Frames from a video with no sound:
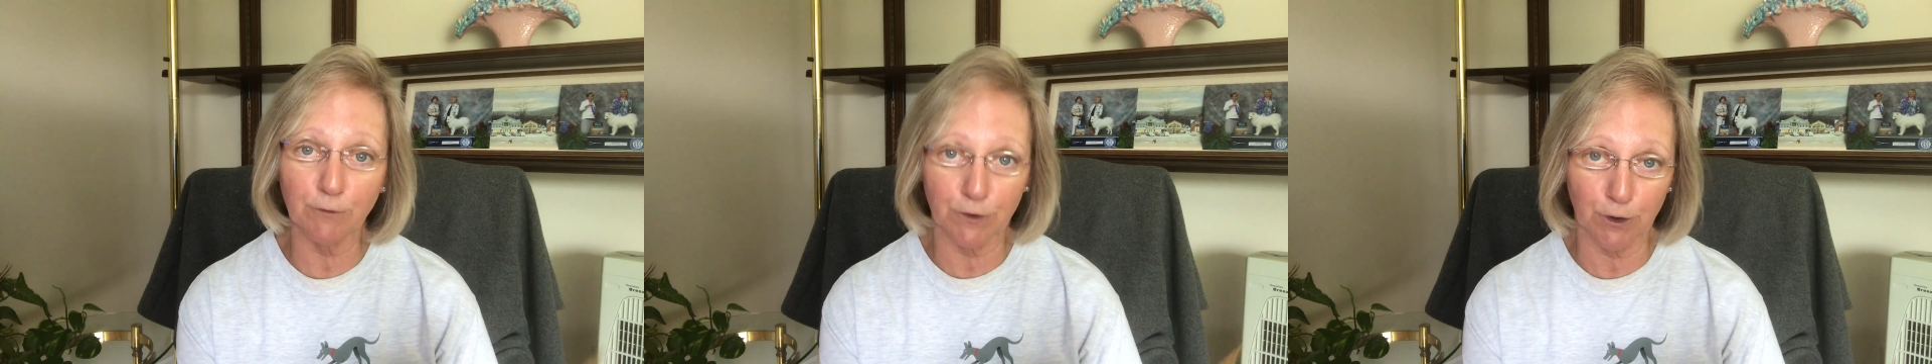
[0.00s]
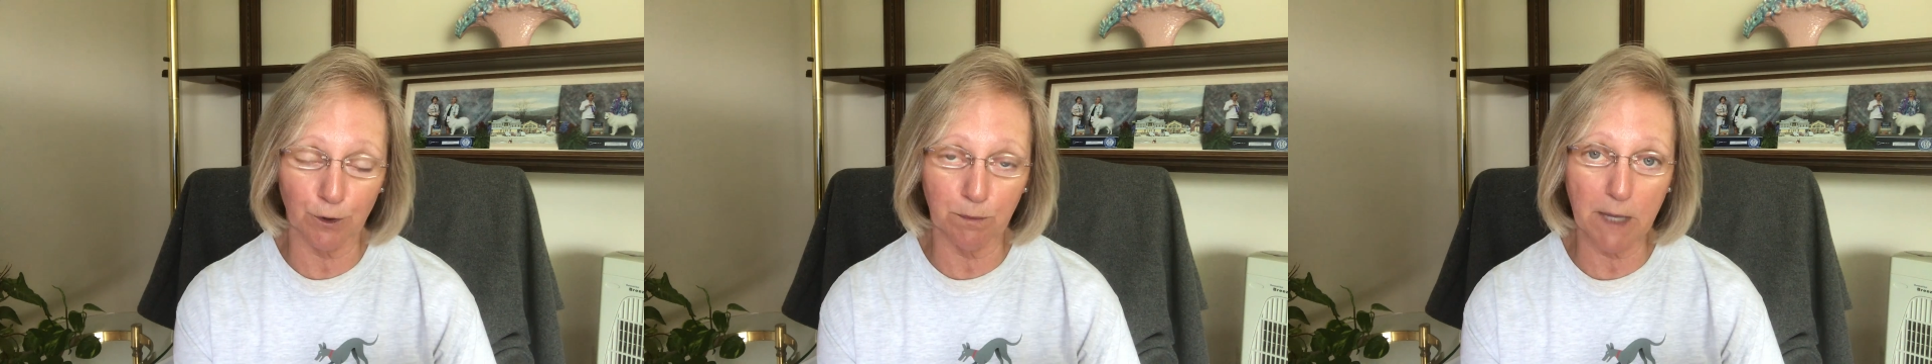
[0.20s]

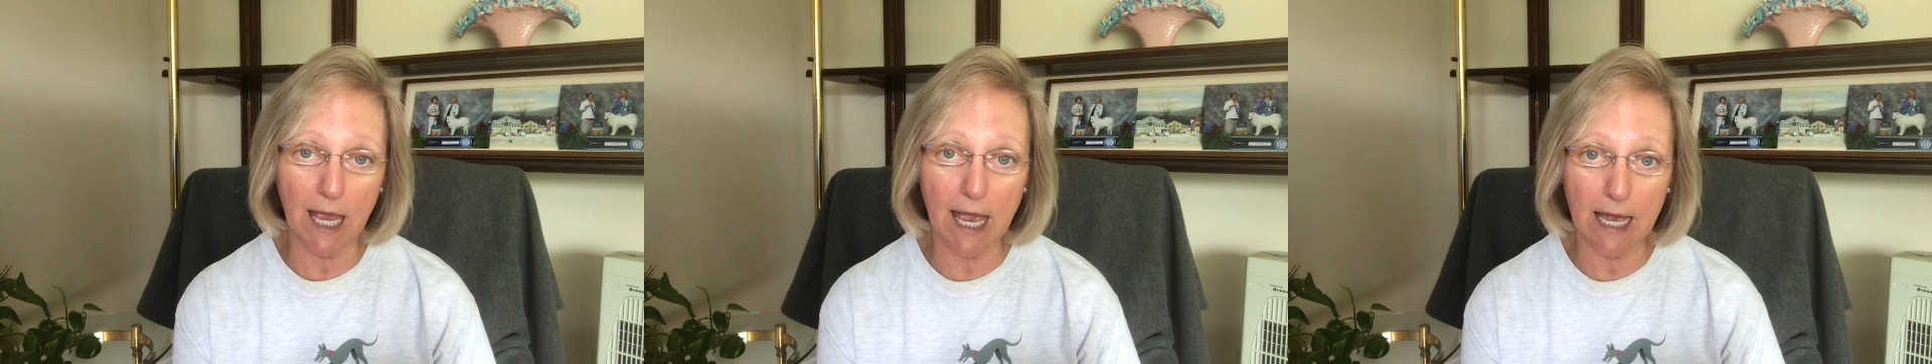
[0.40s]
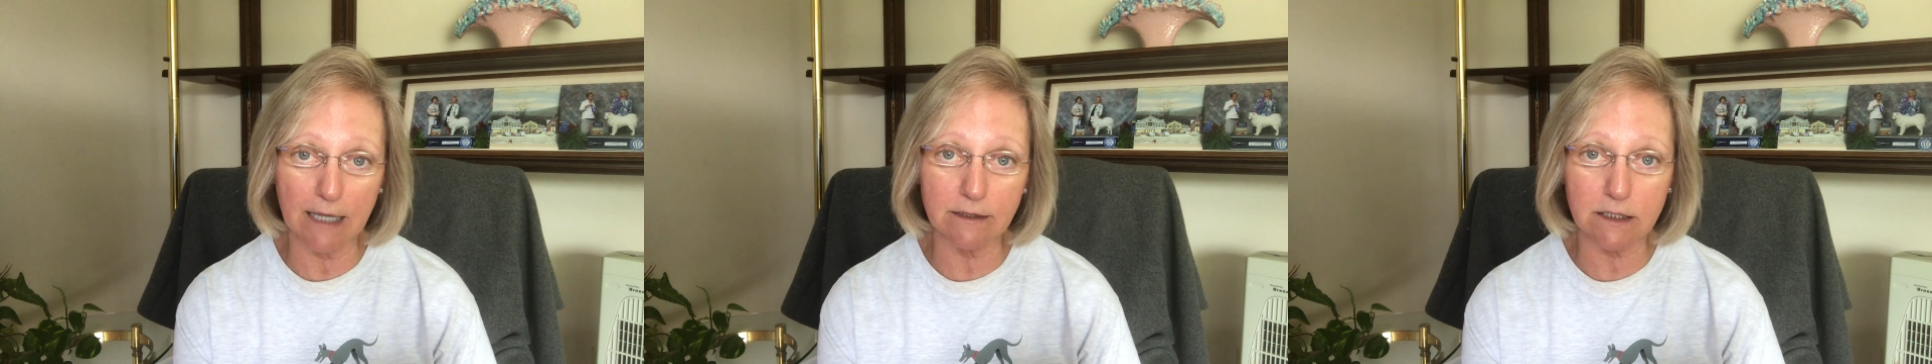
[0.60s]
with your
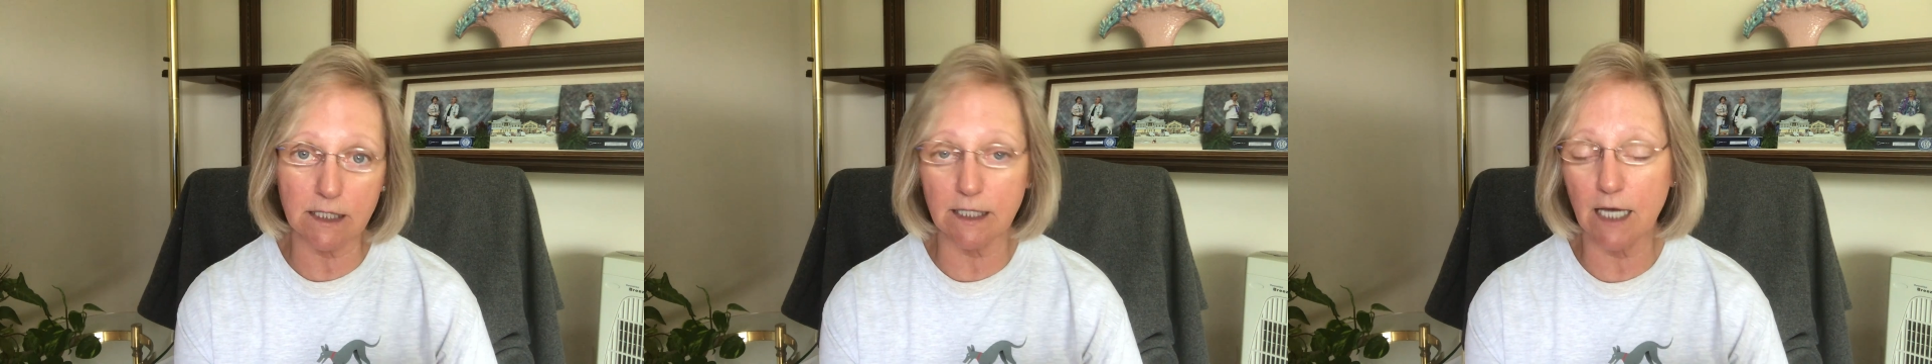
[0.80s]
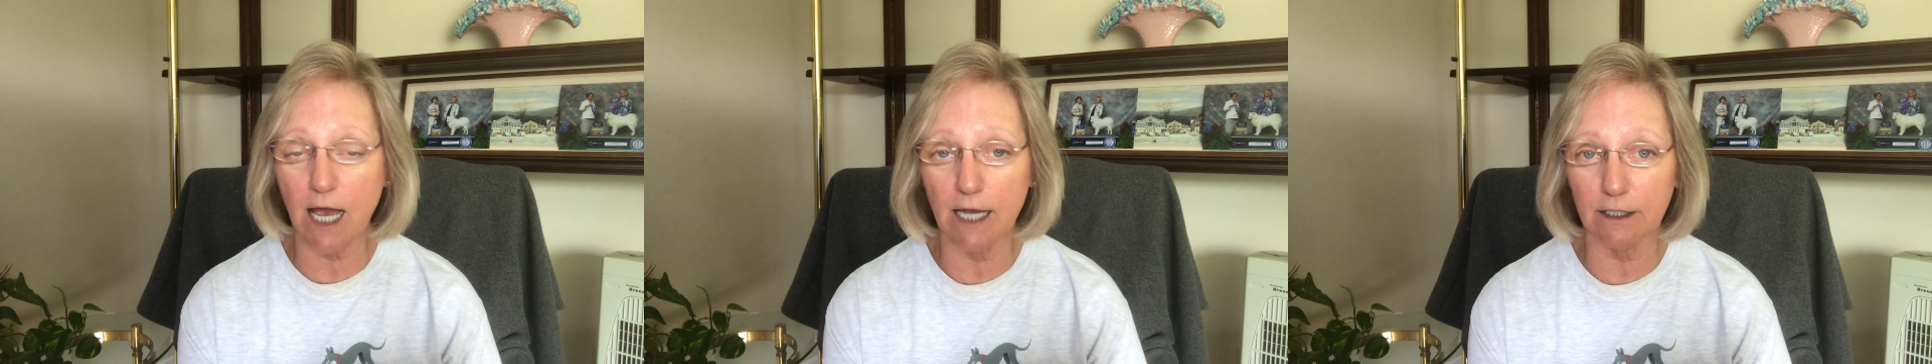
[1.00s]
pet to
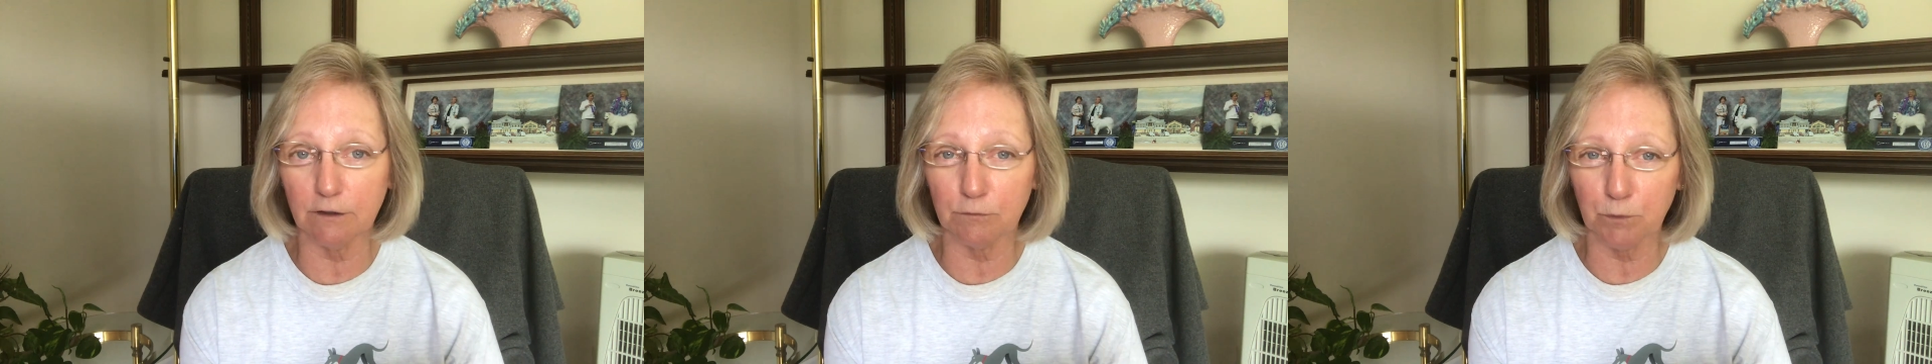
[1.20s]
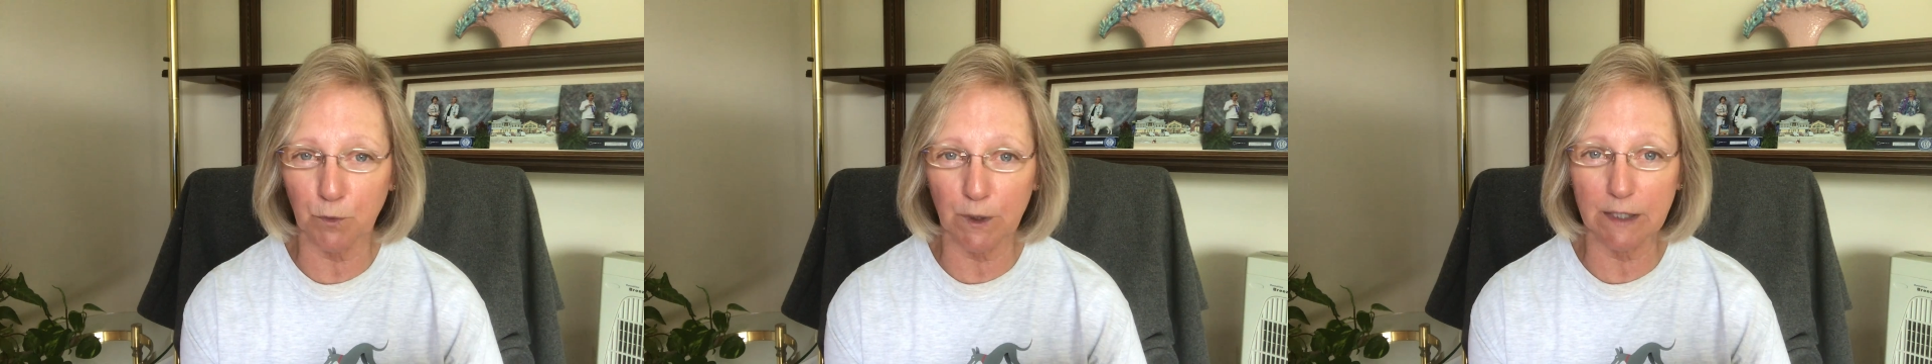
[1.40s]
kind
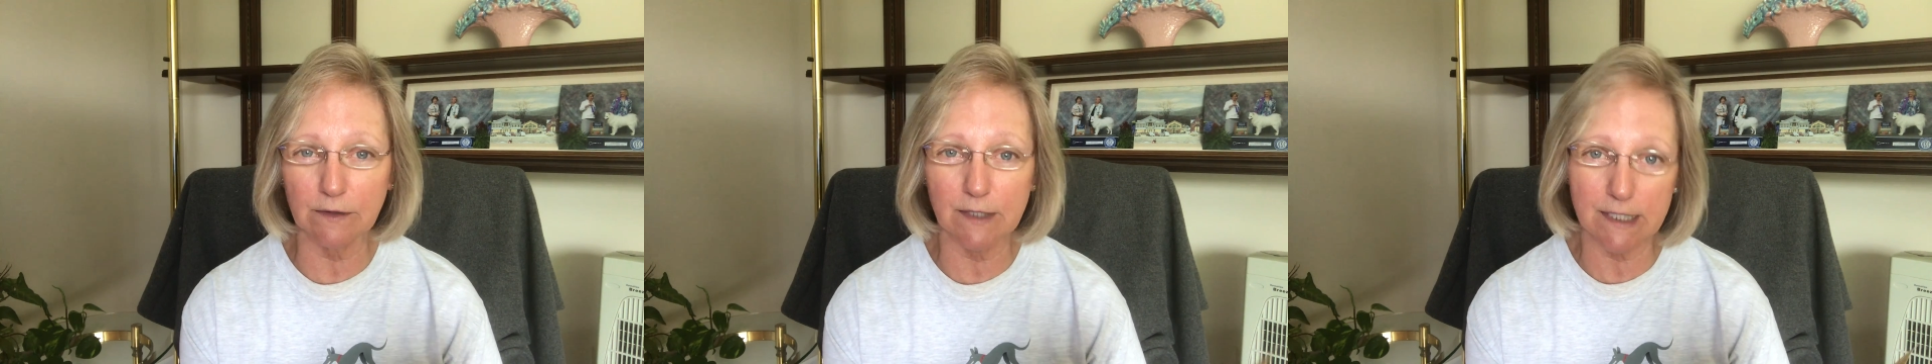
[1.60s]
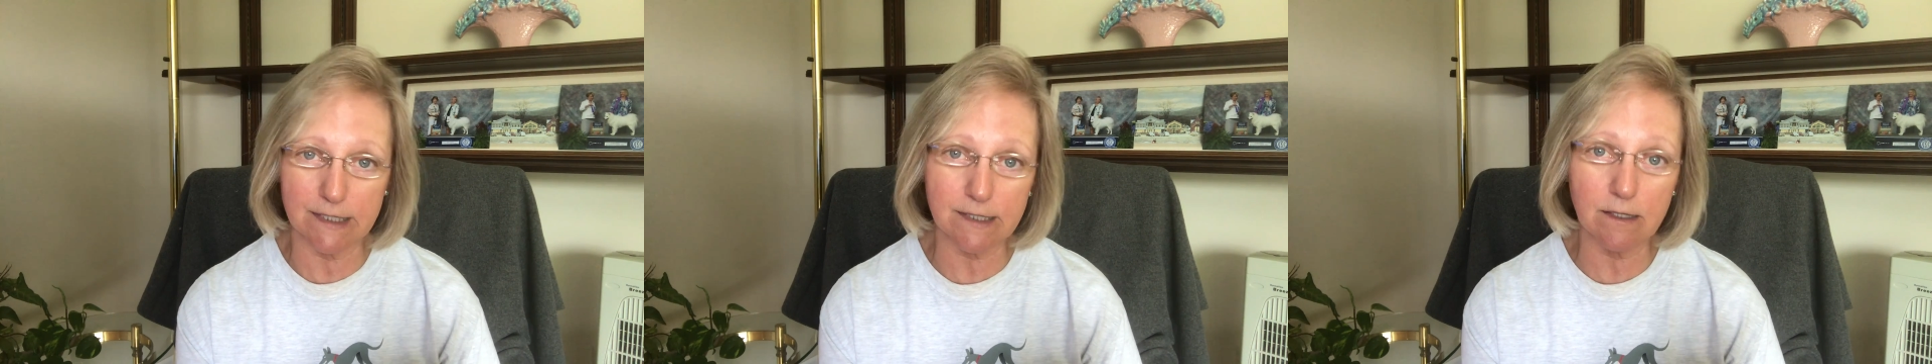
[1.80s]
of bring
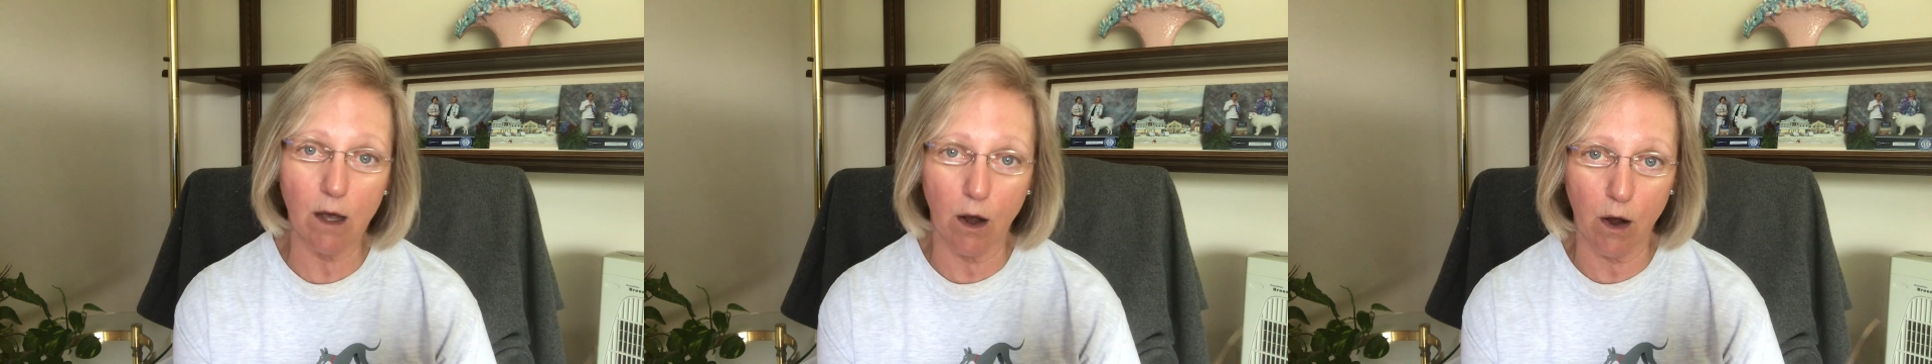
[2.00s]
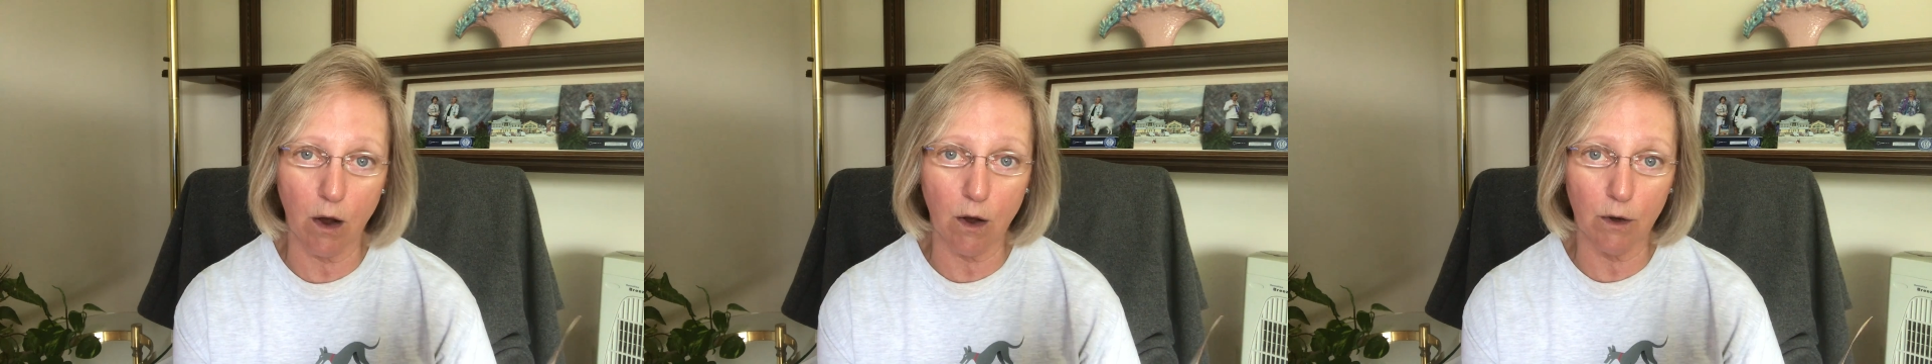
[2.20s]
this
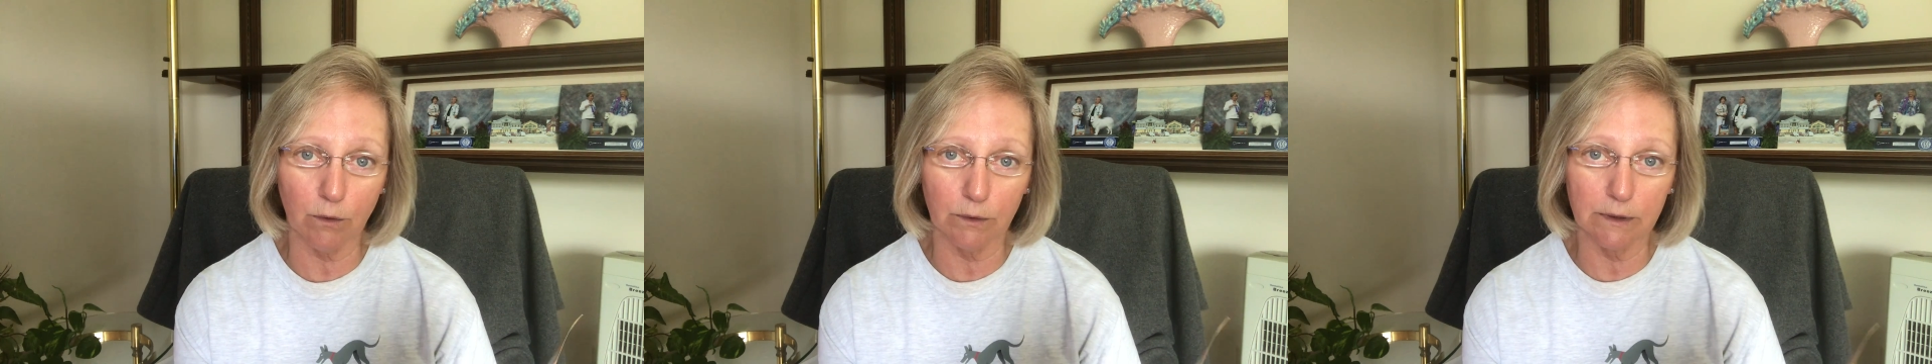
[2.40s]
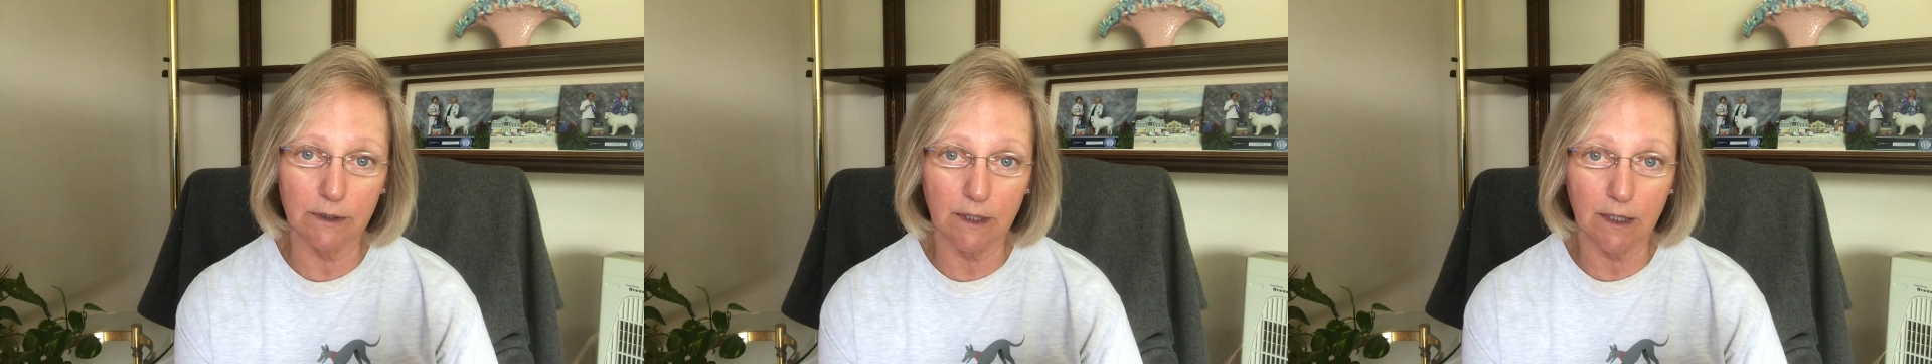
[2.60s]

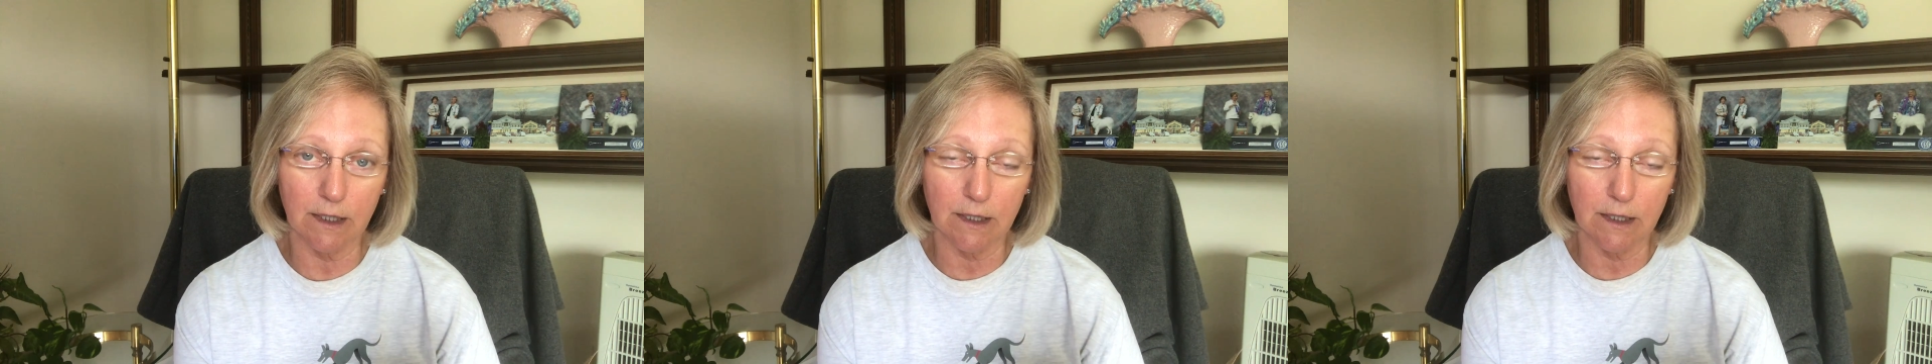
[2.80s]
all